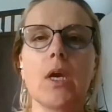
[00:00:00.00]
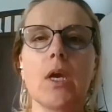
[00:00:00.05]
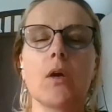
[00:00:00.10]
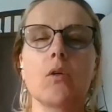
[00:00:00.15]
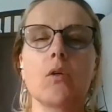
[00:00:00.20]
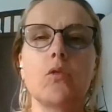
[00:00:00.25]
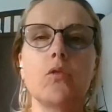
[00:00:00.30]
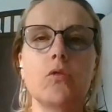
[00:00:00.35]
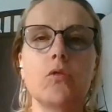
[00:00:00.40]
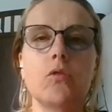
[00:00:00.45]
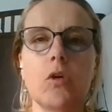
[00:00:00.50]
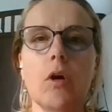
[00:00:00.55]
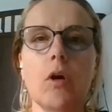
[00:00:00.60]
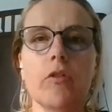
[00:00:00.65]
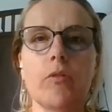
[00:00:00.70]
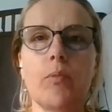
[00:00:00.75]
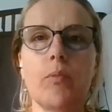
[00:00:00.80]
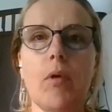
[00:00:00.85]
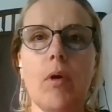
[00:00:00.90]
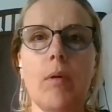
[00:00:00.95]
could
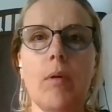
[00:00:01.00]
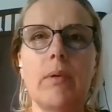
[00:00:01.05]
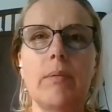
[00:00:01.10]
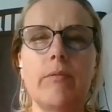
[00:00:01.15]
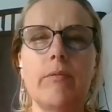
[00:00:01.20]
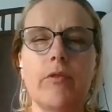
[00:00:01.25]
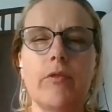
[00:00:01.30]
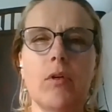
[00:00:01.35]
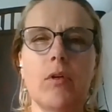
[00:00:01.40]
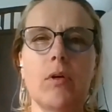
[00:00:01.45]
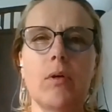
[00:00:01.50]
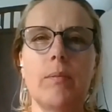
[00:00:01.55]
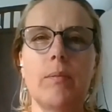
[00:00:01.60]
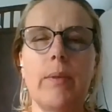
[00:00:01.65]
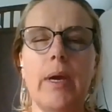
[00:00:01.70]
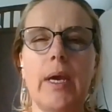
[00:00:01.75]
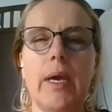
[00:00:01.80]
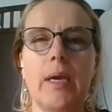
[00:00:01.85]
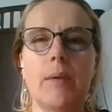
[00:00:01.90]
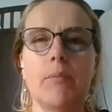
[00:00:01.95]
cause problem for
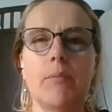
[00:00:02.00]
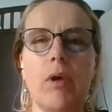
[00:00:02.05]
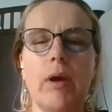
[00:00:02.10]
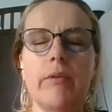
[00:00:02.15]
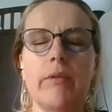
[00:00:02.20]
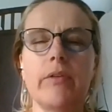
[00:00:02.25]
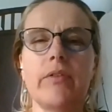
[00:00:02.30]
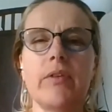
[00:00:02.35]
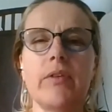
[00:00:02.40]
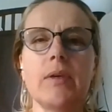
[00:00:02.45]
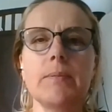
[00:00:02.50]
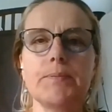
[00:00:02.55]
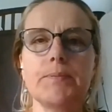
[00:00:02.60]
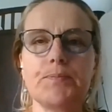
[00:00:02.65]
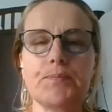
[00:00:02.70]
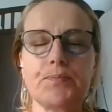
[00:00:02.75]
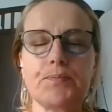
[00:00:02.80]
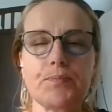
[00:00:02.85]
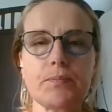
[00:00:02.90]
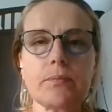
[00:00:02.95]
my privacy.
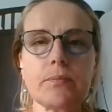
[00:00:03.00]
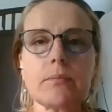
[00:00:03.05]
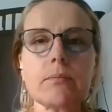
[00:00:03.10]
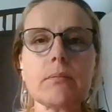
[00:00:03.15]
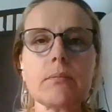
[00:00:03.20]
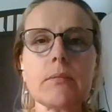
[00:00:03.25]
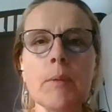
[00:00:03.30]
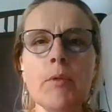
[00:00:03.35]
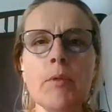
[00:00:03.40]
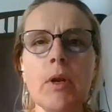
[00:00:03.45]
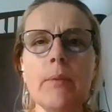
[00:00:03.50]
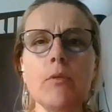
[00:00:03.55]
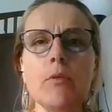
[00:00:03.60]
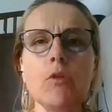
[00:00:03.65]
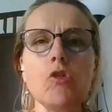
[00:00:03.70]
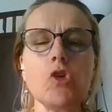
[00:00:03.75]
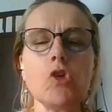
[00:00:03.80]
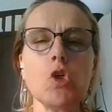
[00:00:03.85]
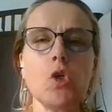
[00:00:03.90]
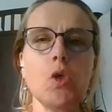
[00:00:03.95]
But I'm going to
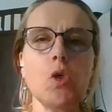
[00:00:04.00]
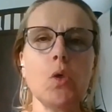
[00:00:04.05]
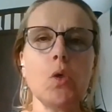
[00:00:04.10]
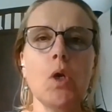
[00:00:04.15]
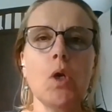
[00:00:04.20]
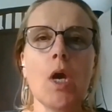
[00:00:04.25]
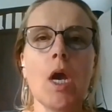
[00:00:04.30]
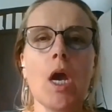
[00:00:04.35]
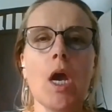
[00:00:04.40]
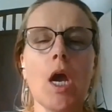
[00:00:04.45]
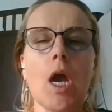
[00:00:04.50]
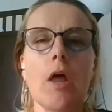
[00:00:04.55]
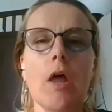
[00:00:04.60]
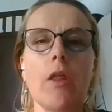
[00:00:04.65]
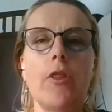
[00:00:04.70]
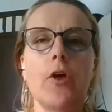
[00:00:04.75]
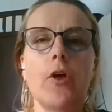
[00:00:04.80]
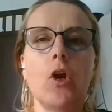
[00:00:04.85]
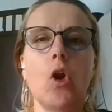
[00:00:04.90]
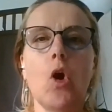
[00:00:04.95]
show you
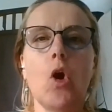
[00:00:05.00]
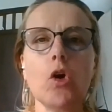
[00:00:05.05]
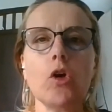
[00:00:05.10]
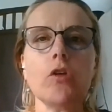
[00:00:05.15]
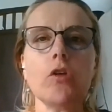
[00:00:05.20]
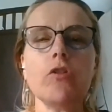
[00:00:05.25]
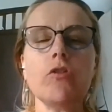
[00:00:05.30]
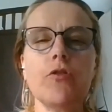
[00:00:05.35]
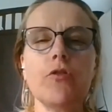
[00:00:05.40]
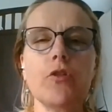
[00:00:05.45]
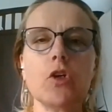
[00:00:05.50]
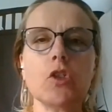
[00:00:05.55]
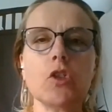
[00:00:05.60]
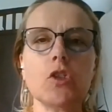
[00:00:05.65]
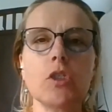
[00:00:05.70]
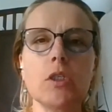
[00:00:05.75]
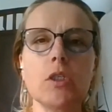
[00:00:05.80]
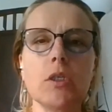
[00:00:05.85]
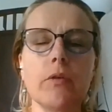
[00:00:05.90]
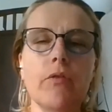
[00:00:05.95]
the longest
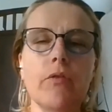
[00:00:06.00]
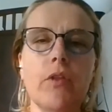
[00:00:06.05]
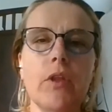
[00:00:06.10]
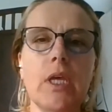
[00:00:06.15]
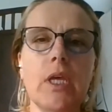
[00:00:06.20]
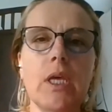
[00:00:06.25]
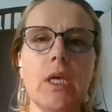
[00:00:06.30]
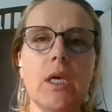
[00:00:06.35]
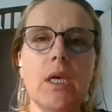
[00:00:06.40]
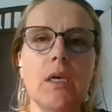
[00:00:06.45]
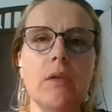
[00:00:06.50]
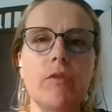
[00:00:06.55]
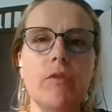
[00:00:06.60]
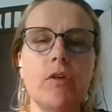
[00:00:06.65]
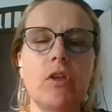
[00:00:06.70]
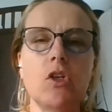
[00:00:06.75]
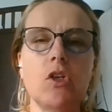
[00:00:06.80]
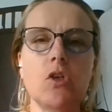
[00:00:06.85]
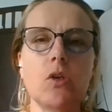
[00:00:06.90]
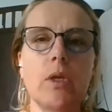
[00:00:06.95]
version of the
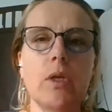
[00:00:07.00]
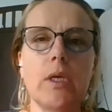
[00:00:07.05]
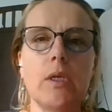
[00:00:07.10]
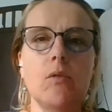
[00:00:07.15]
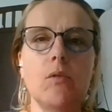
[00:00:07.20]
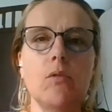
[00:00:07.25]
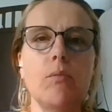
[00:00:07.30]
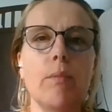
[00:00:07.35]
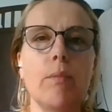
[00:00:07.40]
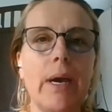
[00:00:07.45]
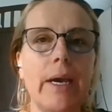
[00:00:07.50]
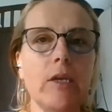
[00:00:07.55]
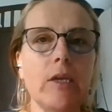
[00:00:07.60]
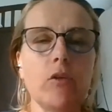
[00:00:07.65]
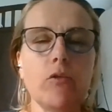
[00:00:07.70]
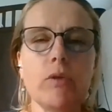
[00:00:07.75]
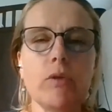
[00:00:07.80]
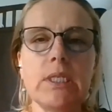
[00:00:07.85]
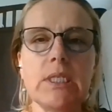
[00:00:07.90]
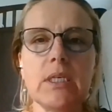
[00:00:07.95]
invitation that you might
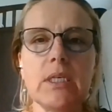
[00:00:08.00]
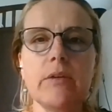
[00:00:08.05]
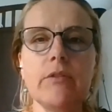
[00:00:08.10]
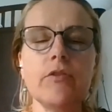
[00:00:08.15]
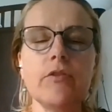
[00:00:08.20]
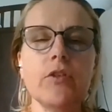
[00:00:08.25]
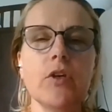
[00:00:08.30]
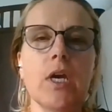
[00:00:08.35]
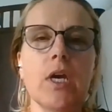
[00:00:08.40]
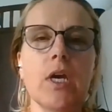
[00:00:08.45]
receive.